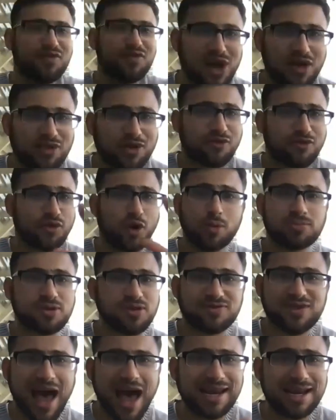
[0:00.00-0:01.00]
of these other forms
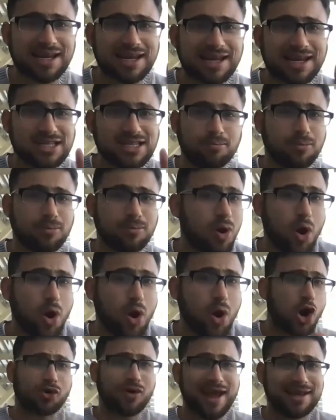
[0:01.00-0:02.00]
of Zionism
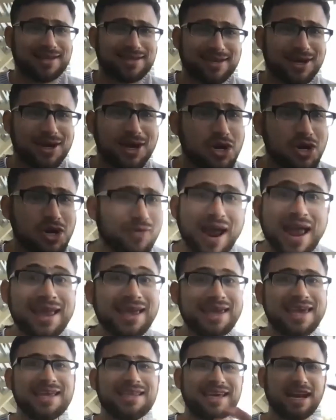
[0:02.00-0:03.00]
are great, right?
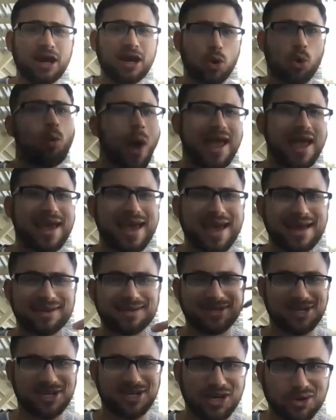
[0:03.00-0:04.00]
He didn't weigh
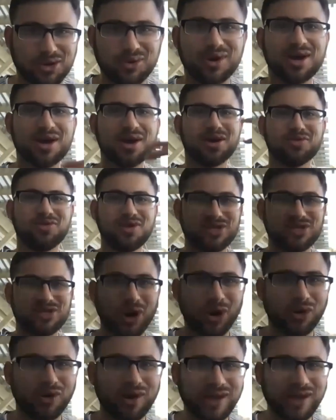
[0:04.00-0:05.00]
into these
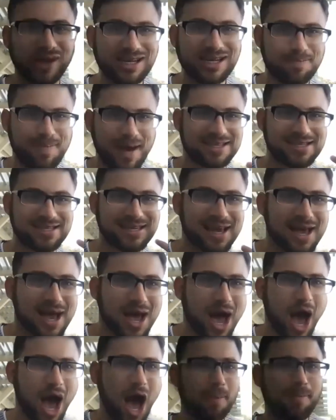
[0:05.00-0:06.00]
early debates
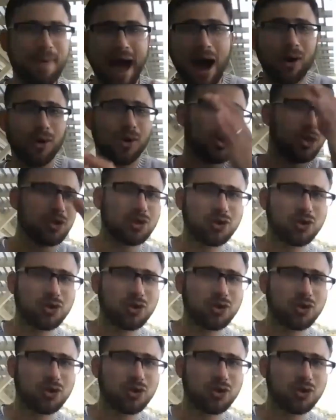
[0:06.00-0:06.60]
about